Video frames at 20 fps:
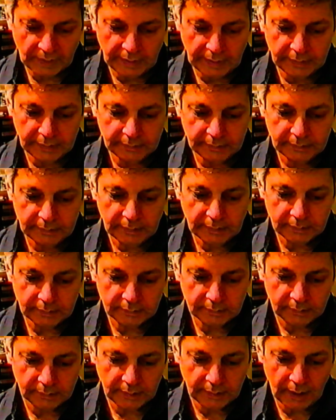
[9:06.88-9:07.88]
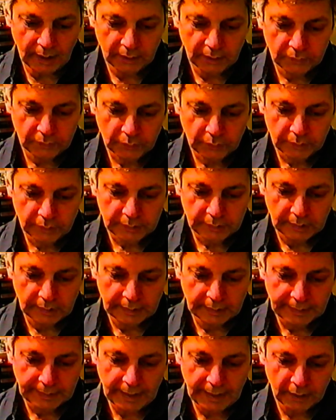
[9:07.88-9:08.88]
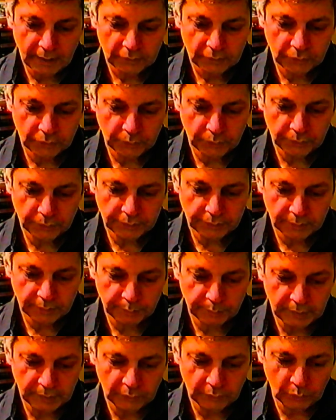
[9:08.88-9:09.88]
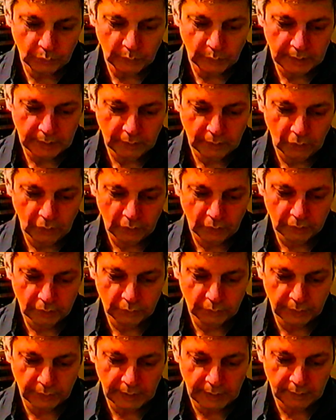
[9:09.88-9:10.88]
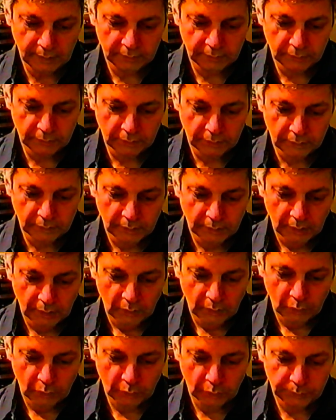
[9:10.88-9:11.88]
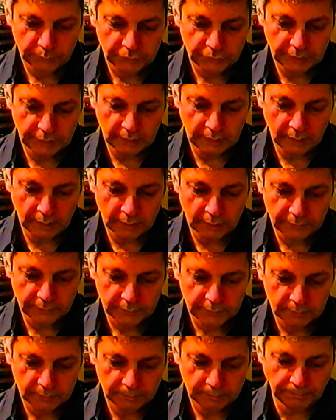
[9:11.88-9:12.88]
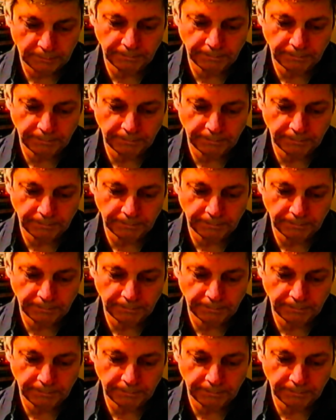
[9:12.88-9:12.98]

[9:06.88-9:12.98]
86. The android can choose between her creator, whom she loves,